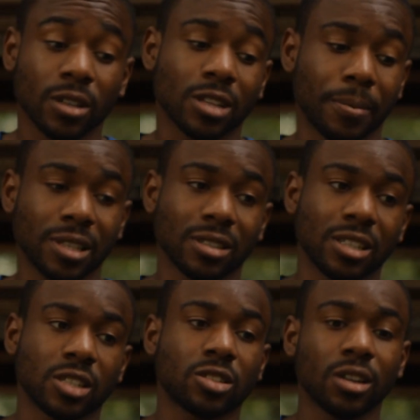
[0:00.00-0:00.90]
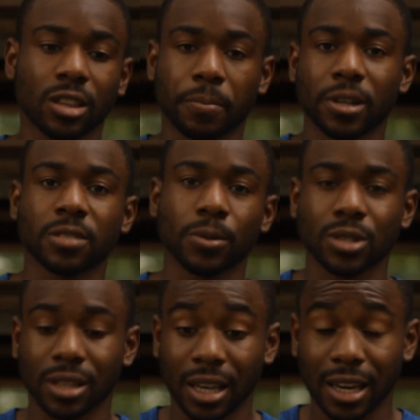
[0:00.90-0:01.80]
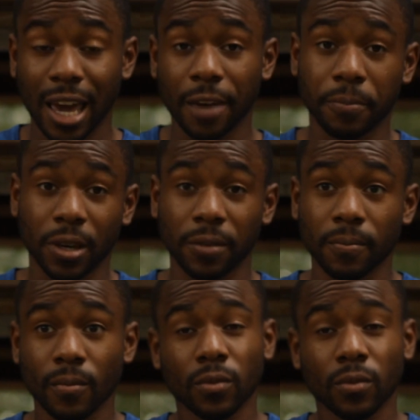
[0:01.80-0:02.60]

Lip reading: So I basically just took the principles that they gave me,